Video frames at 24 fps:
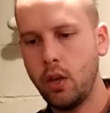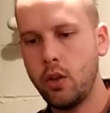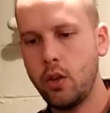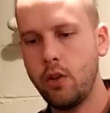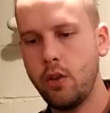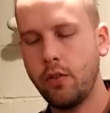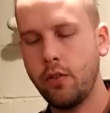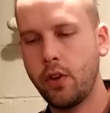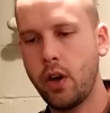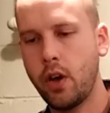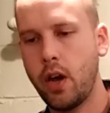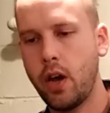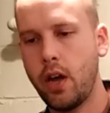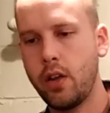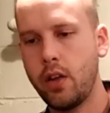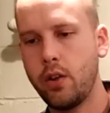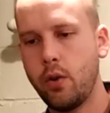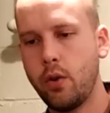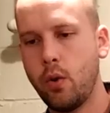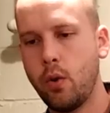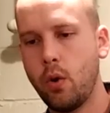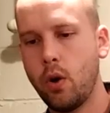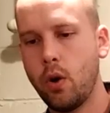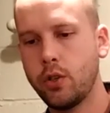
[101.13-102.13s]
you've got
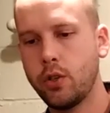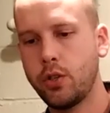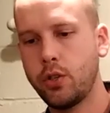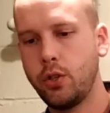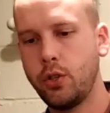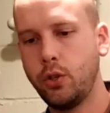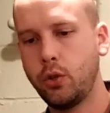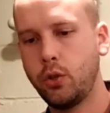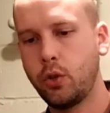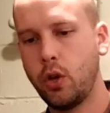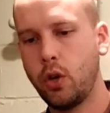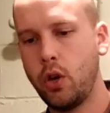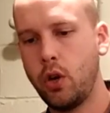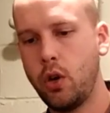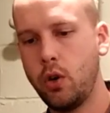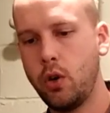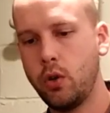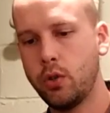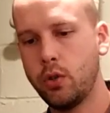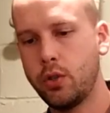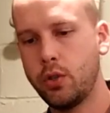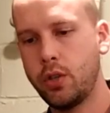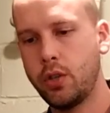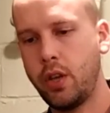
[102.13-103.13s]
your
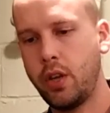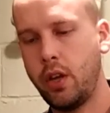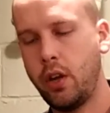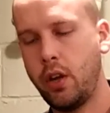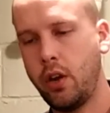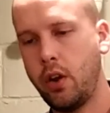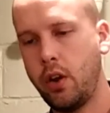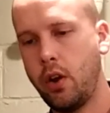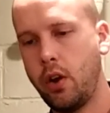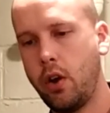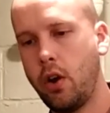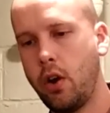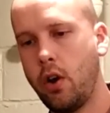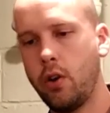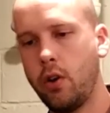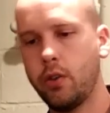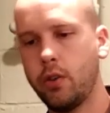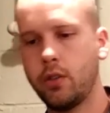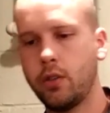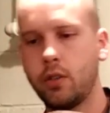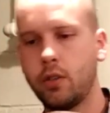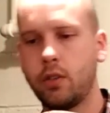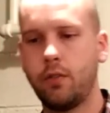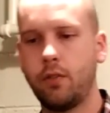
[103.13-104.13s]
sucrose here,
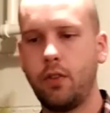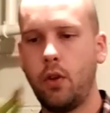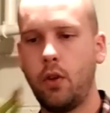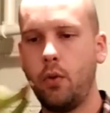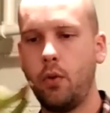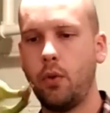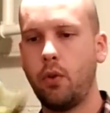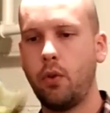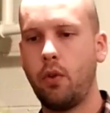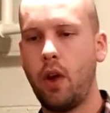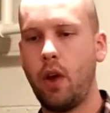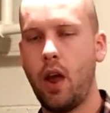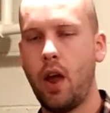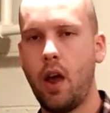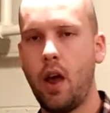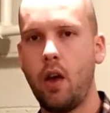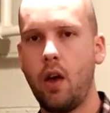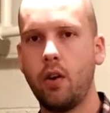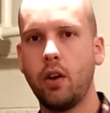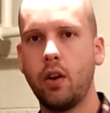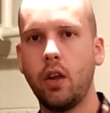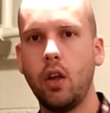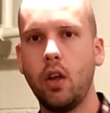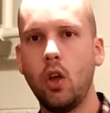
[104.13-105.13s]
it's floating
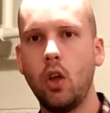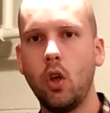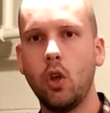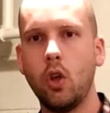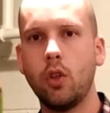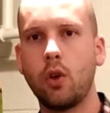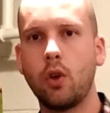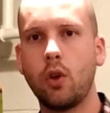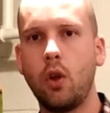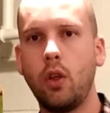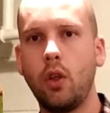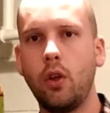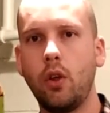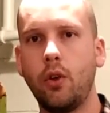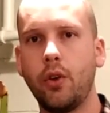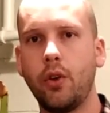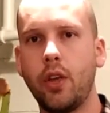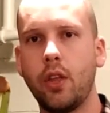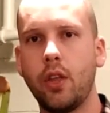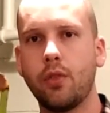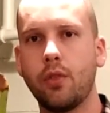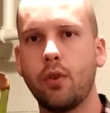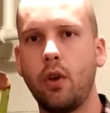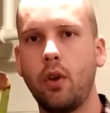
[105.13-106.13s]
around. Throw a little
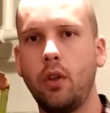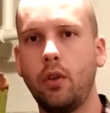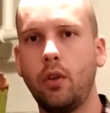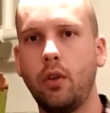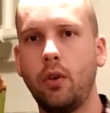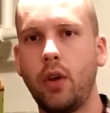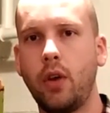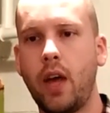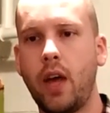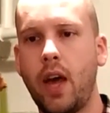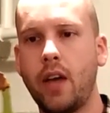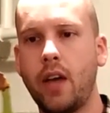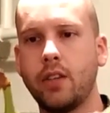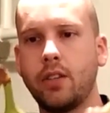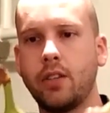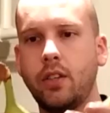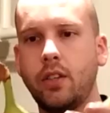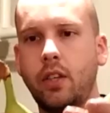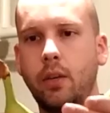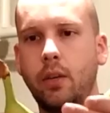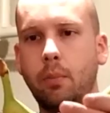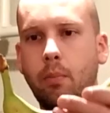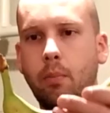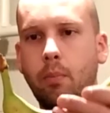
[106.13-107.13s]
heat, throw a little
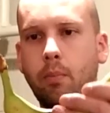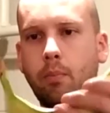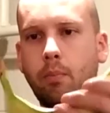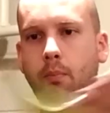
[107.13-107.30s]
acid.